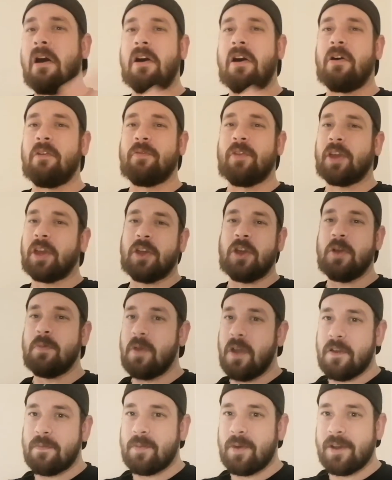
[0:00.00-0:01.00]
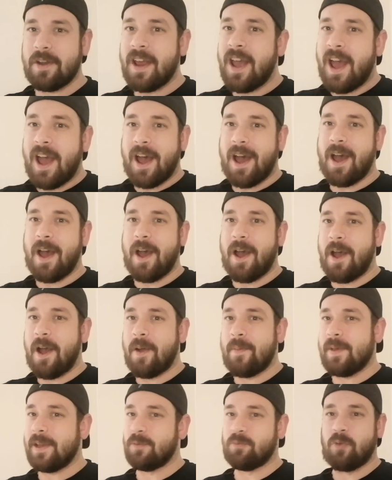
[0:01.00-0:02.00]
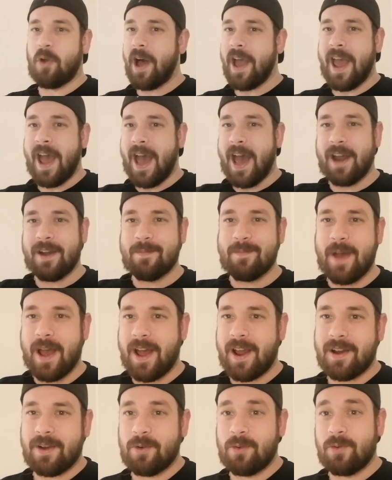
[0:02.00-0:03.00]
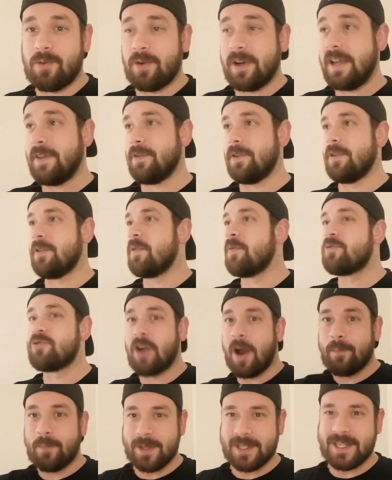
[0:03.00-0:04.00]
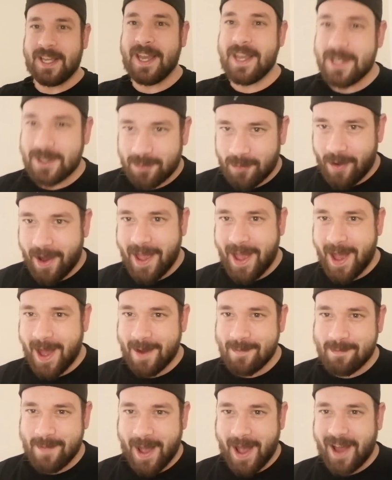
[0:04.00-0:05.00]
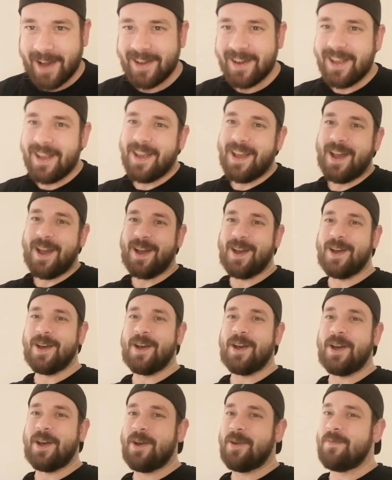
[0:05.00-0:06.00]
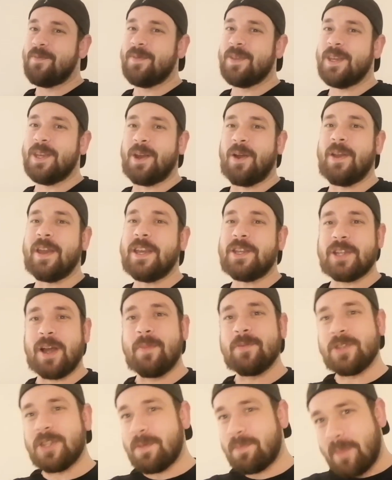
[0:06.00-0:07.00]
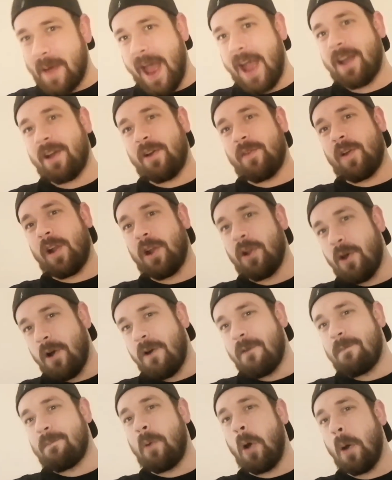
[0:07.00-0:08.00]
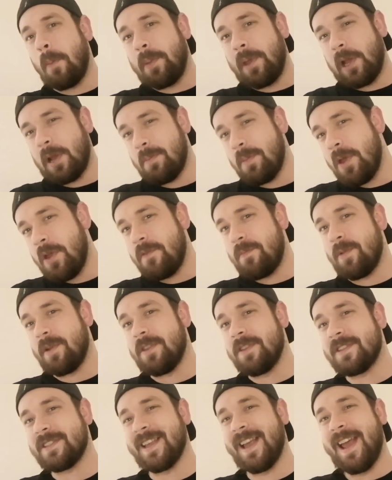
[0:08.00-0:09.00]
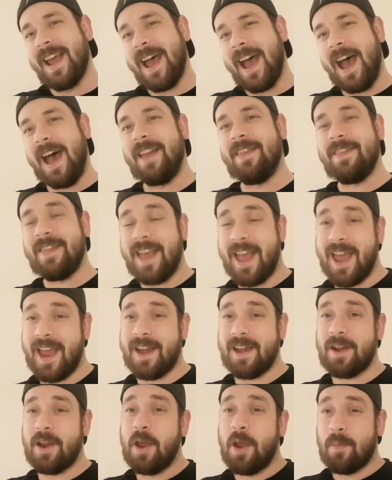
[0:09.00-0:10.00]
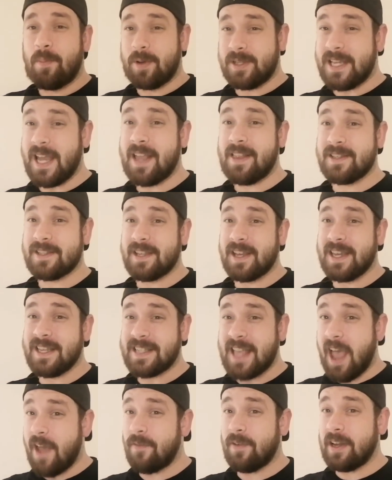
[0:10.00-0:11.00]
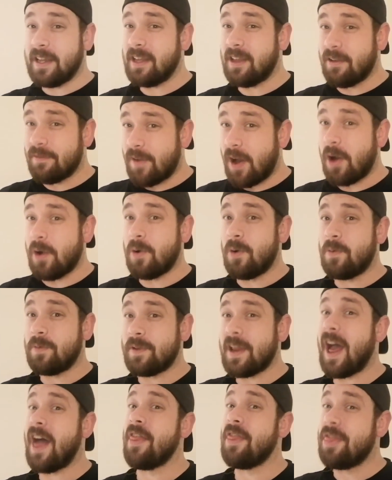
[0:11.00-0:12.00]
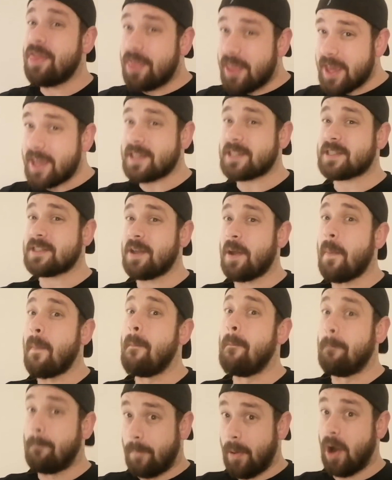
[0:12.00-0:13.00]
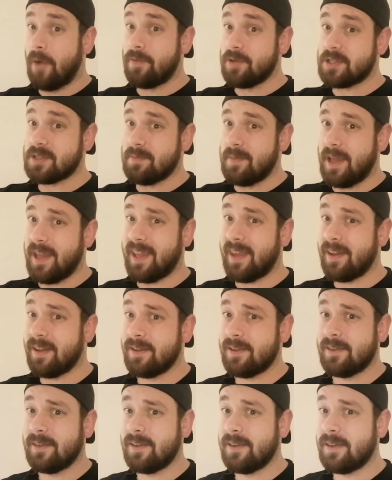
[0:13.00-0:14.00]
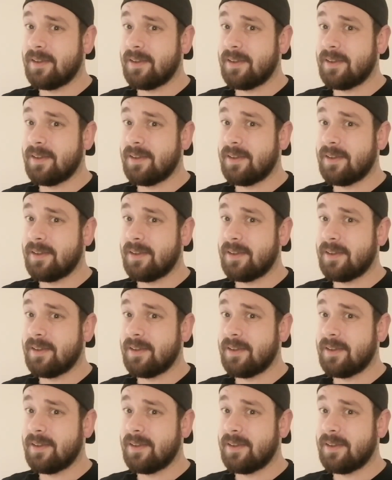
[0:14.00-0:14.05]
part of the Q movement, um, right hand man, or even Trump is his right hand man. Um, you know he jumps on the back of a lot of popular movements and then pretends that he's heavily involved, and this bothers me.